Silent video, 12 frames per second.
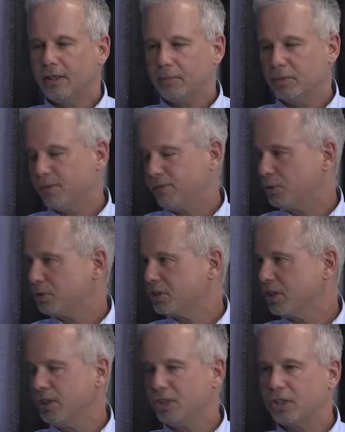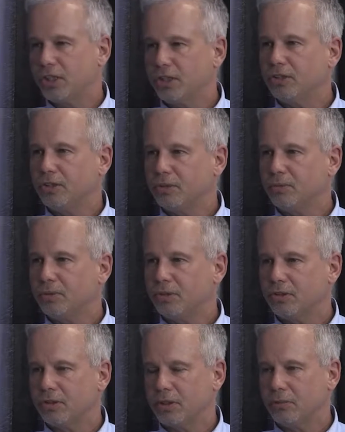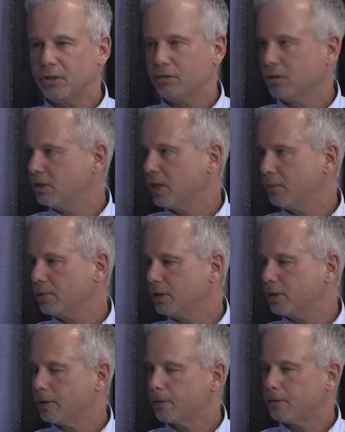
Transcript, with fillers: It'll be a focus on education, which mm -hmm. is mm-hmm. going to be a great topic.